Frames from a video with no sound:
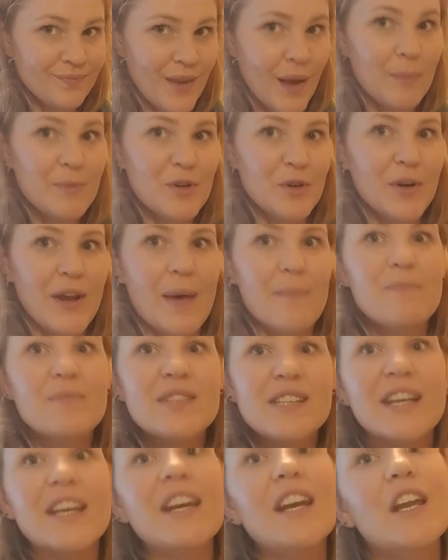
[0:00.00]
I'm doing it.
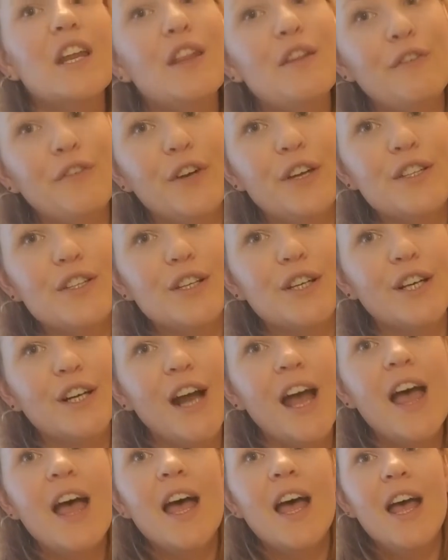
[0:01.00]
Sticking it in the freezer.
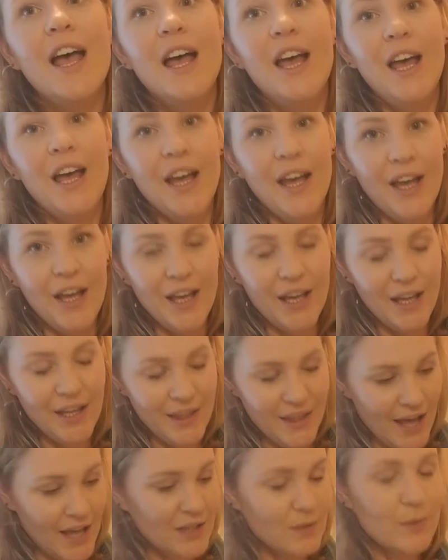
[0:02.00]

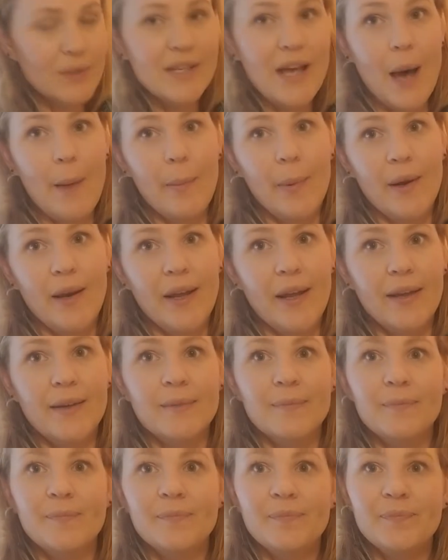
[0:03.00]
That's what's
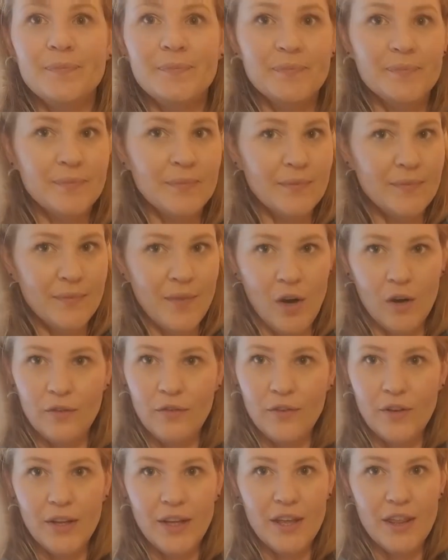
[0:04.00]
happening.
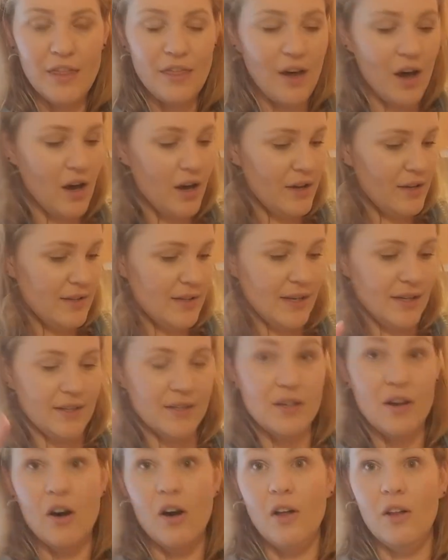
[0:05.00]
Hopefully it thaws and it's
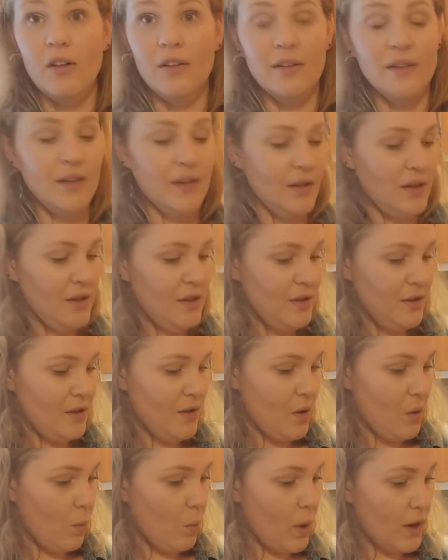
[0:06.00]
all
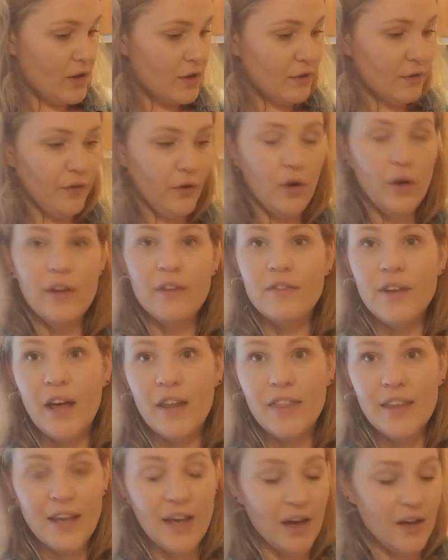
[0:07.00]
wonderful. If
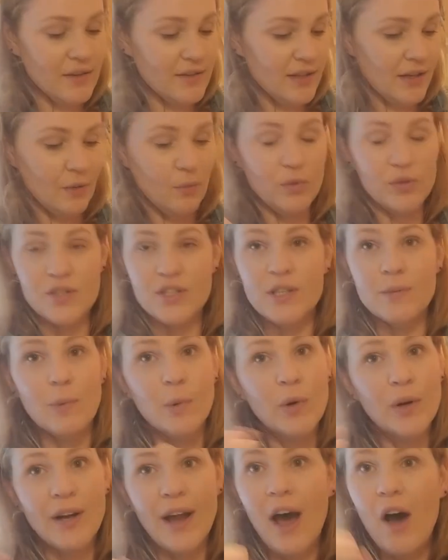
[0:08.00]
nothing else, like we'll just
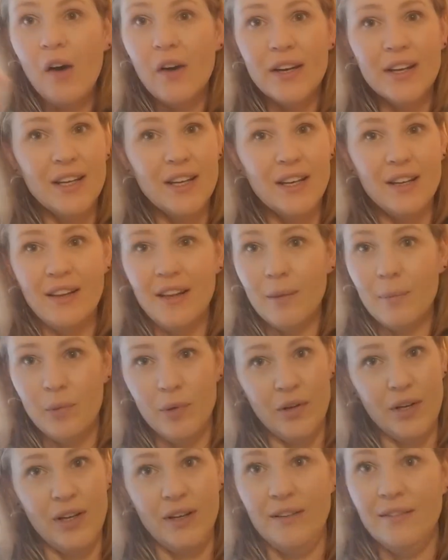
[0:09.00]
spoon it out and eat it like
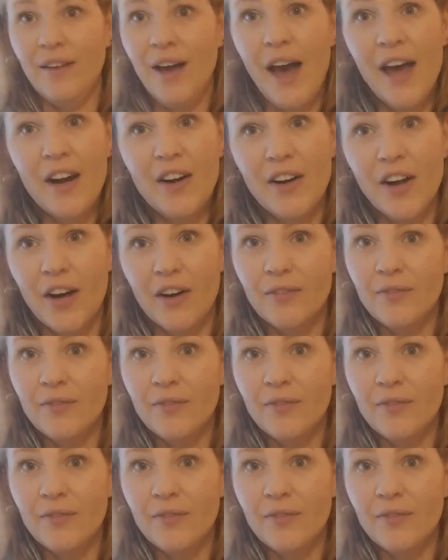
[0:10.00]
pudding. I don't know.